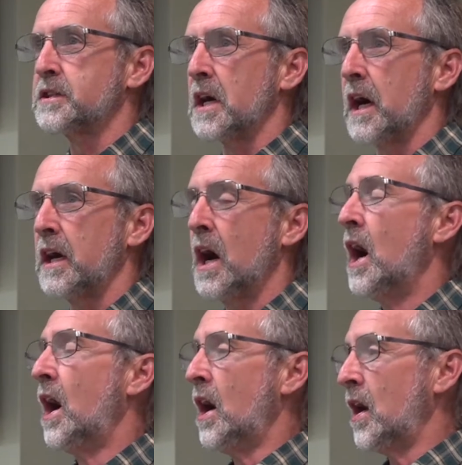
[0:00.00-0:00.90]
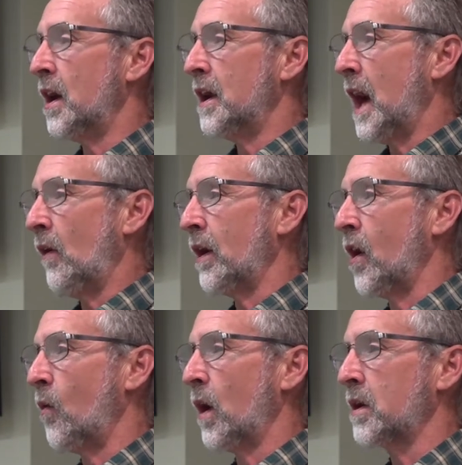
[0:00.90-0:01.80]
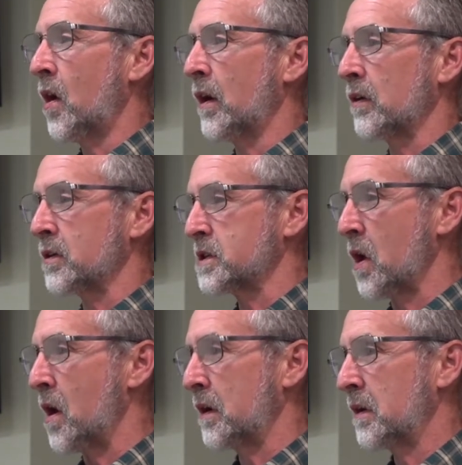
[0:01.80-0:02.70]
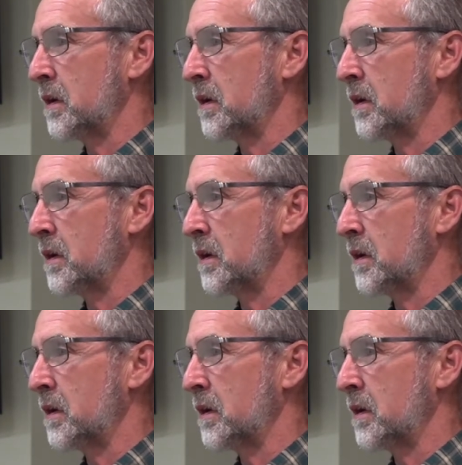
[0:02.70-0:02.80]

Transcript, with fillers: say, ah, oh, now I know what God looks like.